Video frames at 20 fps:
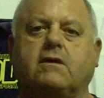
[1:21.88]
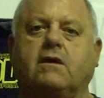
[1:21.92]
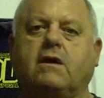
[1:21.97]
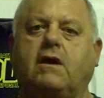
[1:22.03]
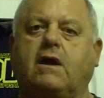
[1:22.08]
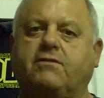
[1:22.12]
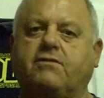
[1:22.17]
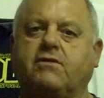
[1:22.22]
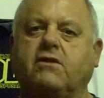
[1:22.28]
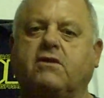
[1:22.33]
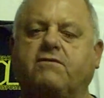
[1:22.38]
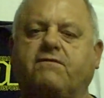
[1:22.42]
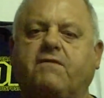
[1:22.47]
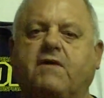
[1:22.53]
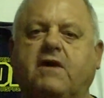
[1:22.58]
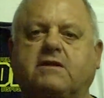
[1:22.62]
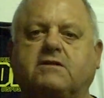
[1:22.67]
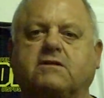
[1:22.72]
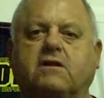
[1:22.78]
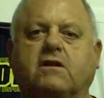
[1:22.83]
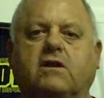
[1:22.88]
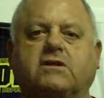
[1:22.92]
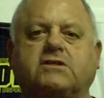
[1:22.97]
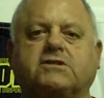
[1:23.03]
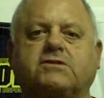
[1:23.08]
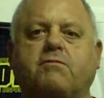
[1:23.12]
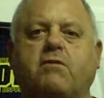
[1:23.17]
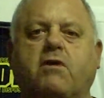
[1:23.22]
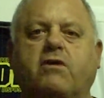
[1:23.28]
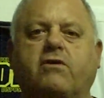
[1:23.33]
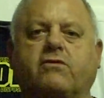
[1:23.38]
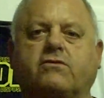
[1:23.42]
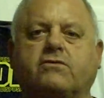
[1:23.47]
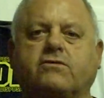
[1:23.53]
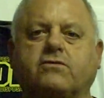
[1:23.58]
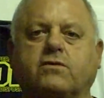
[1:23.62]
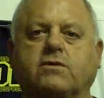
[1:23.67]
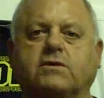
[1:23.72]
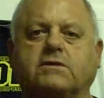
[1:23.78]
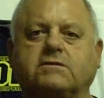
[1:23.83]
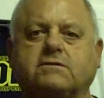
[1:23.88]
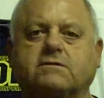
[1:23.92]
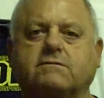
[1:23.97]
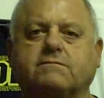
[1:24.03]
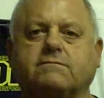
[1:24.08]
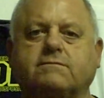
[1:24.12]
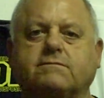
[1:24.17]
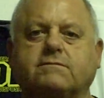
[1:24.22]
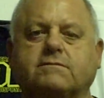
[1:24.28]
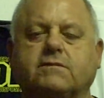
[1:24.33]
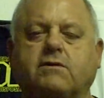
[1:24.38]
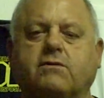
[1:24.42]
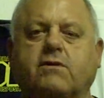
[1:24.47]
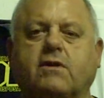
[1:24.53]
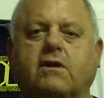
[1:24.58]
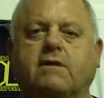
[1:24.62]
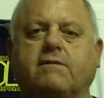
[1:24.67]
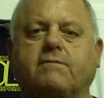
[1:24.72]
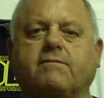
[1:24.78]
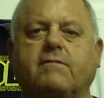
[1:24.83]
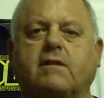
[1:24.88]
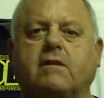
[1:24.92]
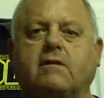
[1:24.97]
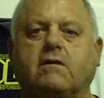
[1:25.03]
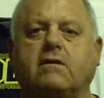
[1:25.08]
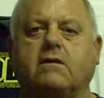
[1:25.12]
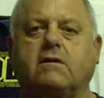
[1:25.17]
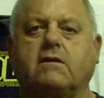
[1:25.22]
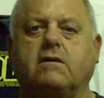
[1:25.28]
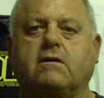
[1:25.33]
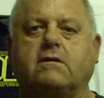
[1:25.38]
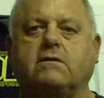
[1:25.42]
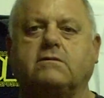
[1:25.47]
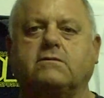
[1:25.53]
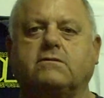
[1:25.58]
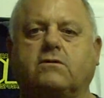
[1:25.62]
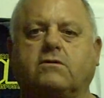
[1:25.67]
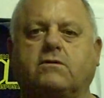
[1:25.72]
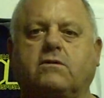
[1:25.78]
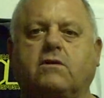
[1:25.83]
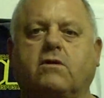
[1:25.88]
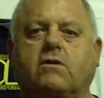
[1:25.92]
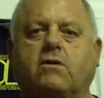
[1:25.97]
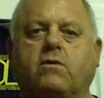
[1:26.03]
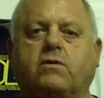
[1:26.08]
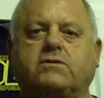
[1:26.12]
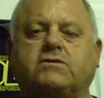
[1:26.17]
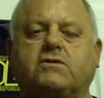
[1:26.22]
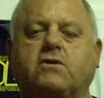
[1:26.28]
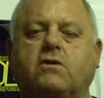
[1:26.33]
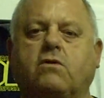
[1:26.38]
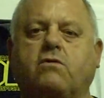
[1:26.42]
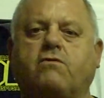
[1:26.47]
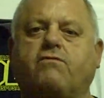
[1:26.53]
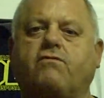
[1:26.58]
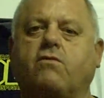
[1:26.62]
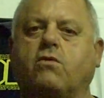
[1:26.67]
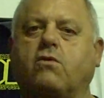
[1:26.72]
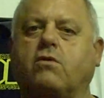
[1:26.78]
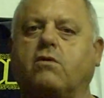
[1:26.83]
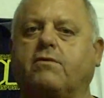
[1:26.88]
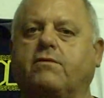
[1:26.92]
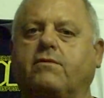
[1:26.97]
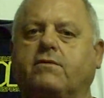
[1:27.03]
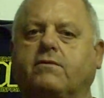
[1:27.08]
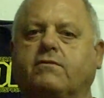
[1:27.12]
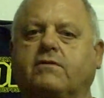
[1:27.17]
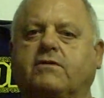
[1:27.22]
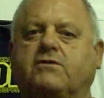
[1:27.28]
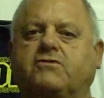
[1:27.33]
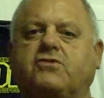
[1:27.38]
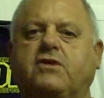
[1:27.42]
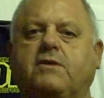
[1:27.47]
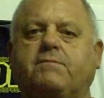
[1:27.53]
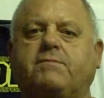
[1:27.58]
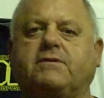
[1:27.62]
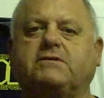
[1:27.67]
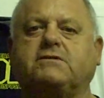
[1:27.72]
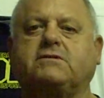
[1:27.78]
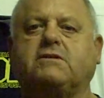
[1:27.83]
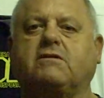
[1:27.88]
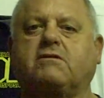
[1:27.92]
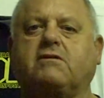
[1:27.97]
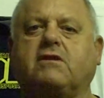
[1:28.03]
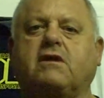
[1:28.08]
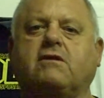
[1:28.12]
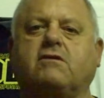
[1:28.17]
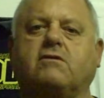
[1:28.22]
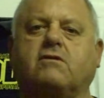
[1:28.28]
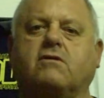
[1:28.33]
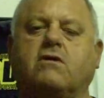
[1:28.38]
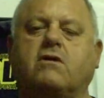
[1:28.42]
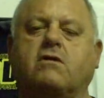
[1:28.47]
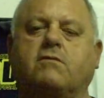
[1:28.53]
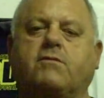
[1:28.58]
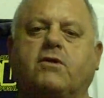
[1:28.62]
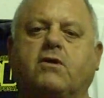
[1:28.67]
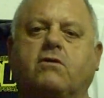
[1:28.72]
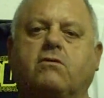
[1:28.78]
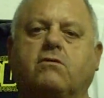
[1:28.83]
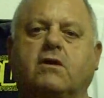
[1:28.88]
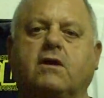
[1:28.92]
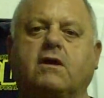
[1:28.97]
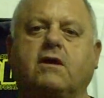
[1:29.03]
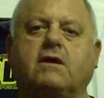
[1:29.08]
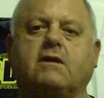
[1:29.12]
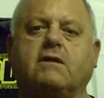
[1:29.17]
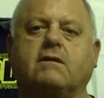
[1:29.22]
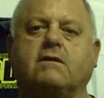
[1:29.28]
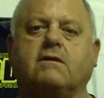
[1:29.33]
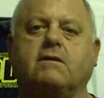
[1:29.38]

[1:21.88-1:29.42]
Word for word: I think you find it's a lot smarter choice, okay? So don't always go for the cheapest and think you're going to be okay.